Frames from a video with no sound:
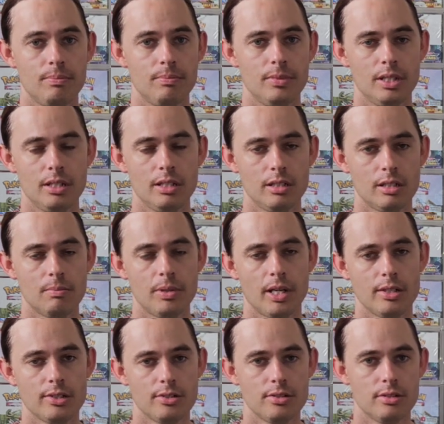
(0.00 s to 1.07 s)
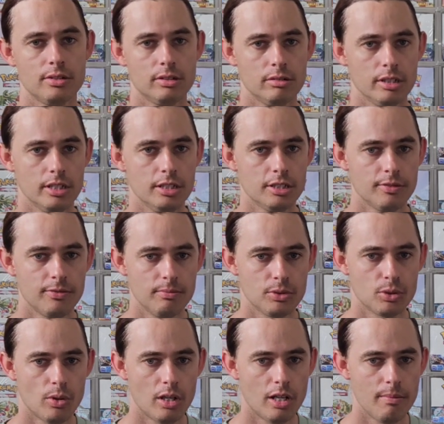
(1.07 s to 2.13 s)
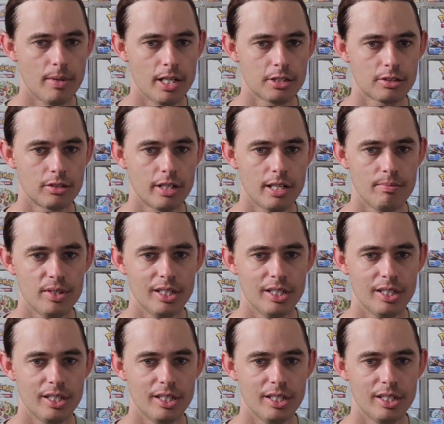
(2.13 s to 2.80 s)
in comparison to the Greninja from Twilight Masquerade.